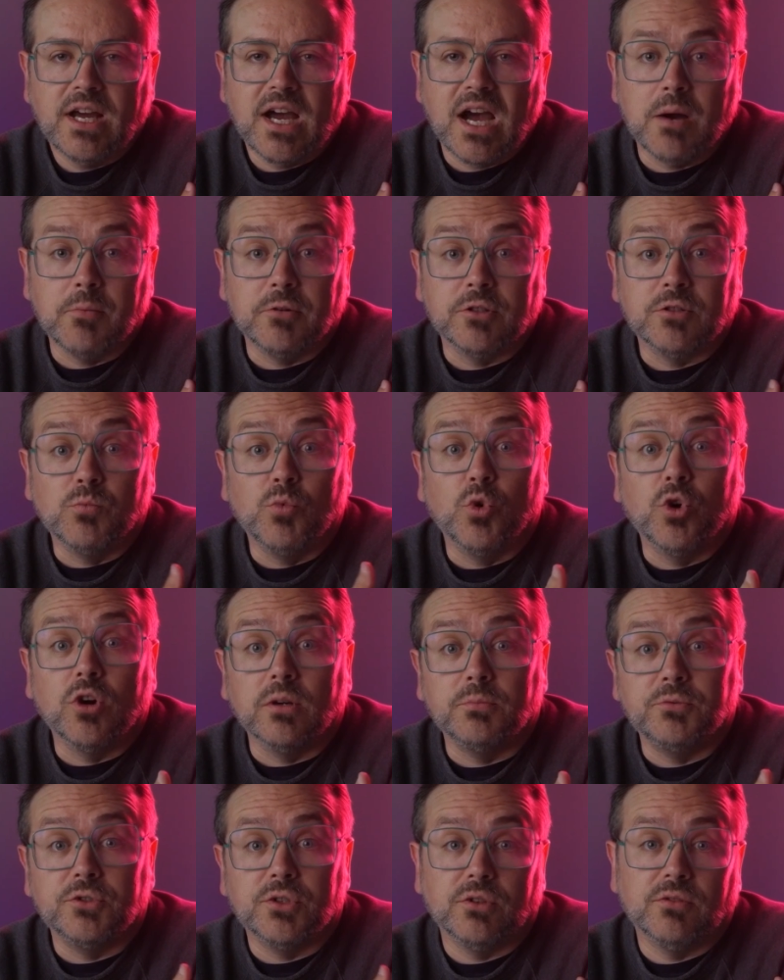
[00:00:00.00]
How much more
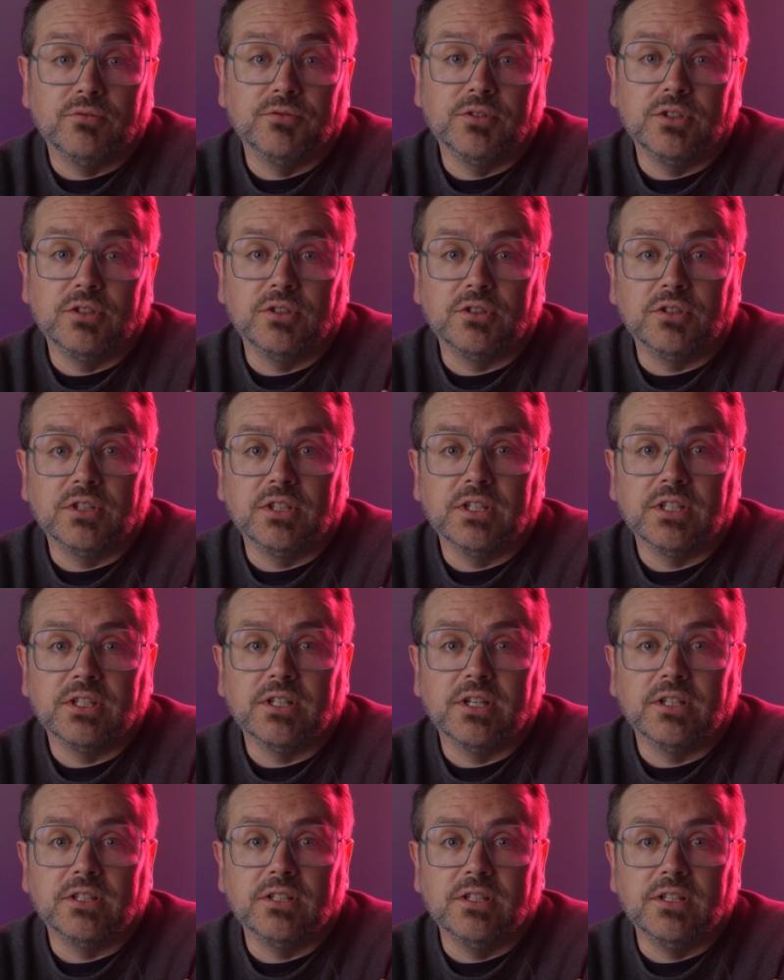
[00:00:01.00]
observing you can get
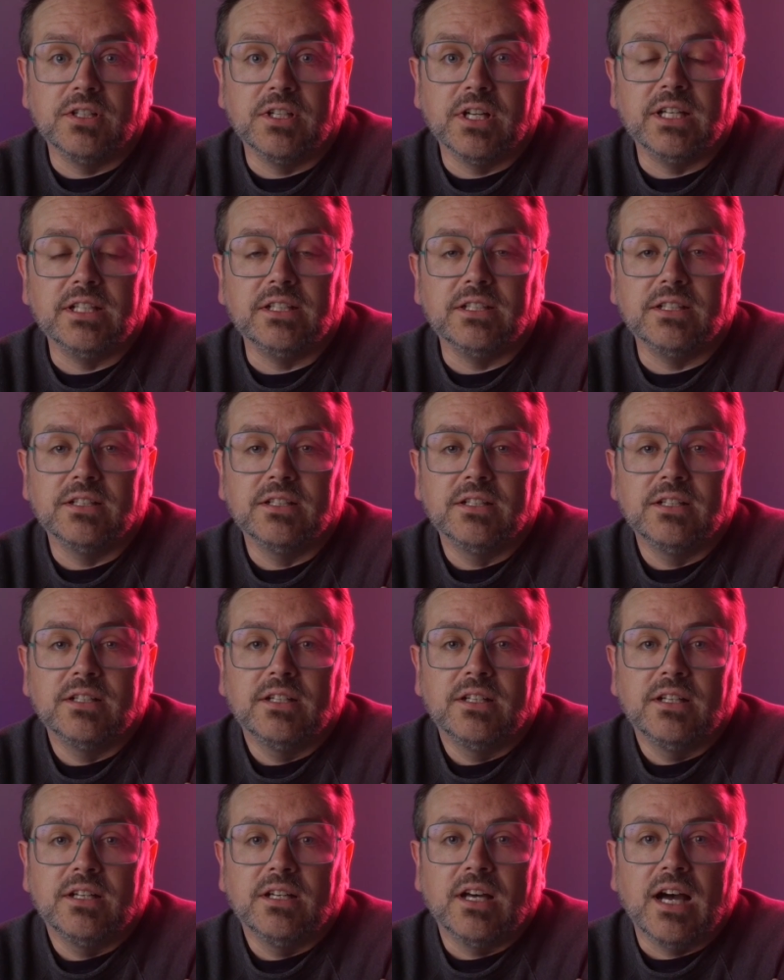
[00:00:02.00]
done in the night,
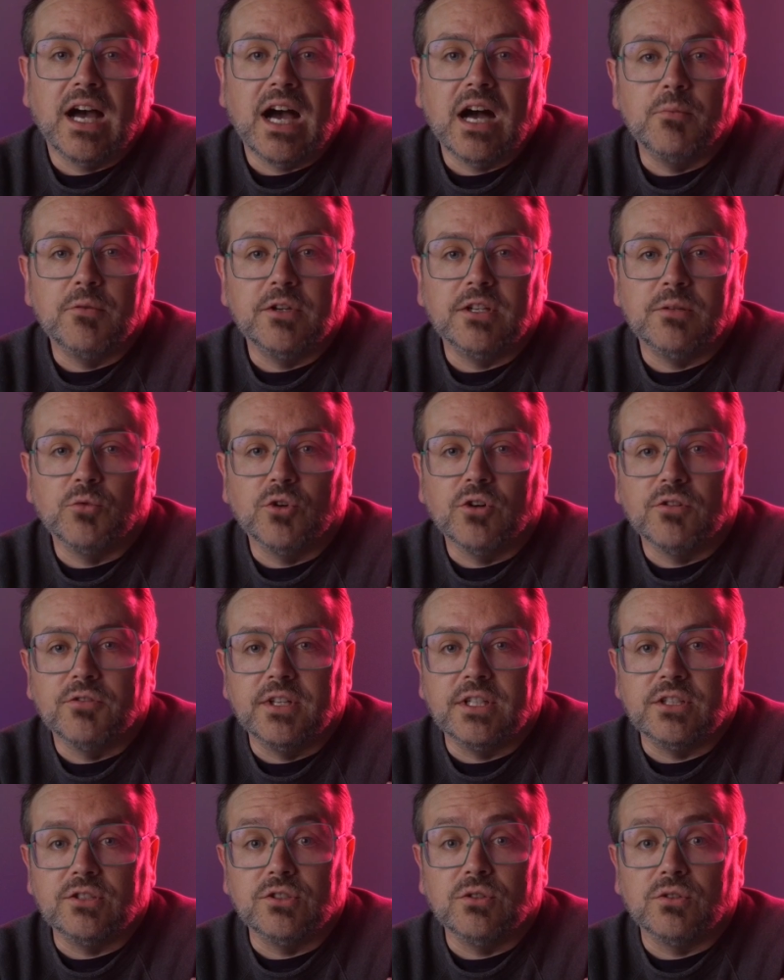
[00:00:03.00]
how many more
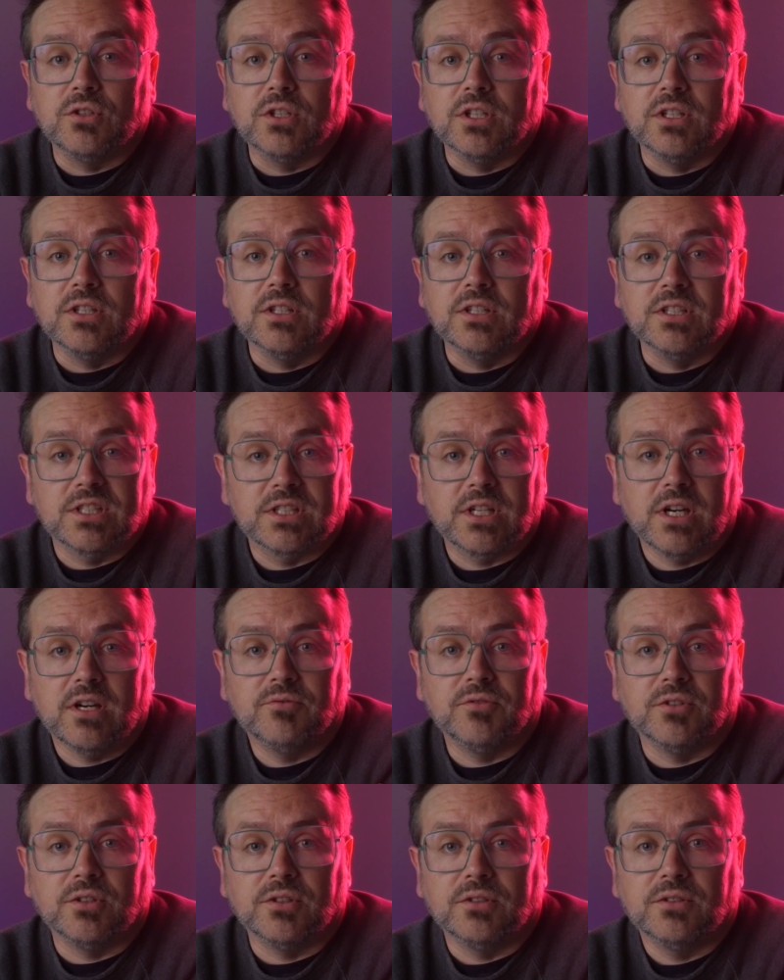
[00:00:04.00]
things you can
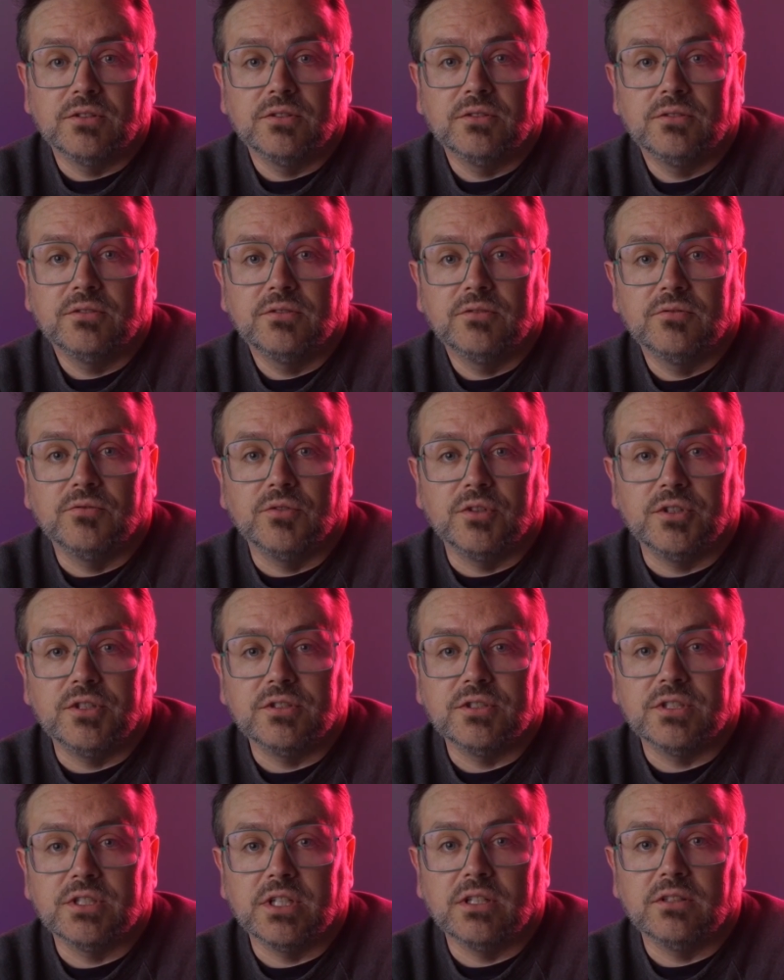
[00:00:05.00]
discover for
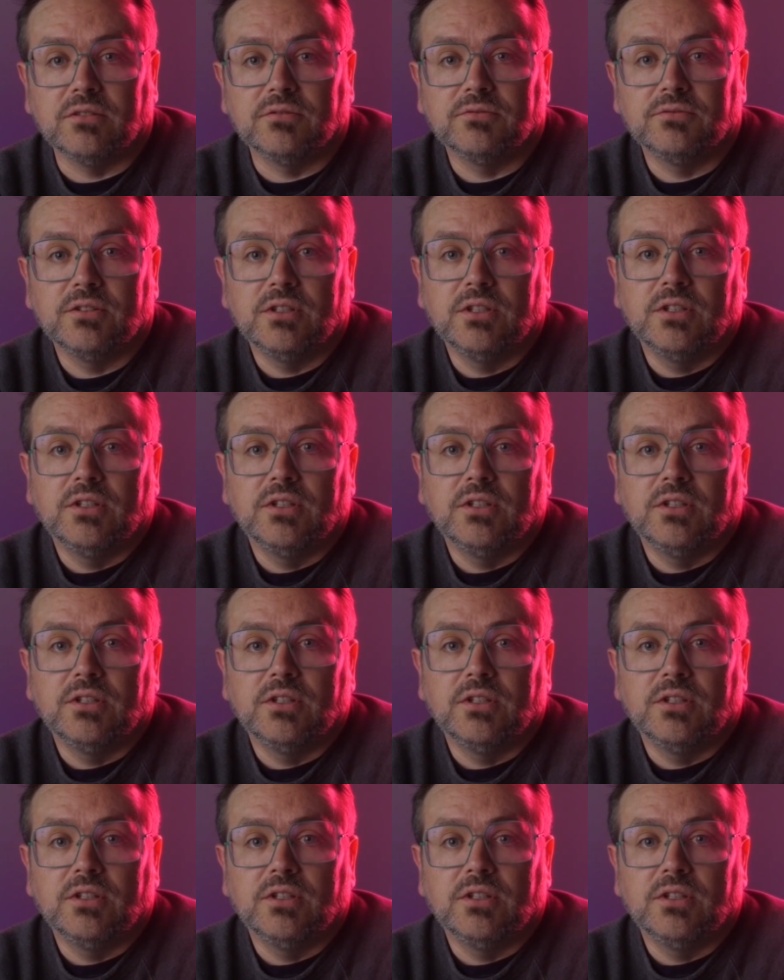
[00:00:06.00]
yourself,